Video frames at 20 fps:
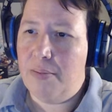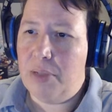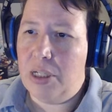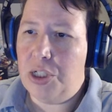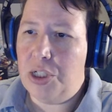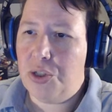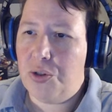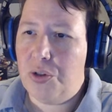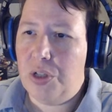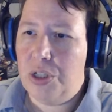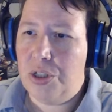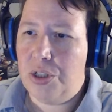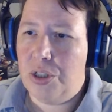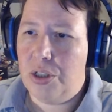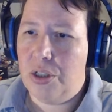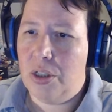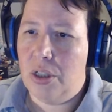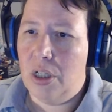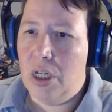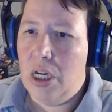Each
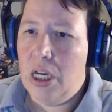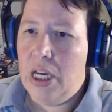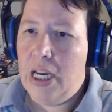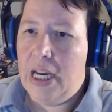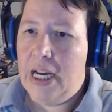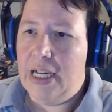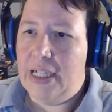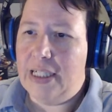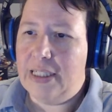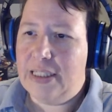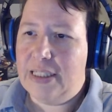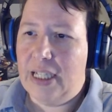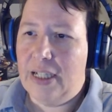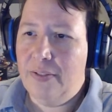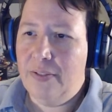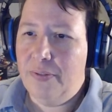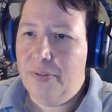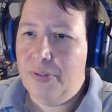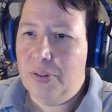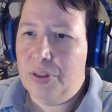creature in a
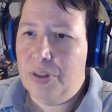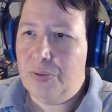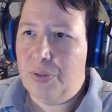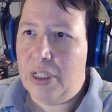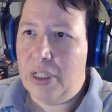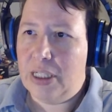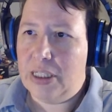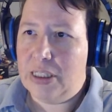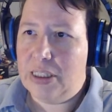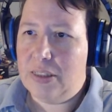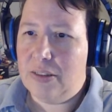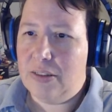10-foot radius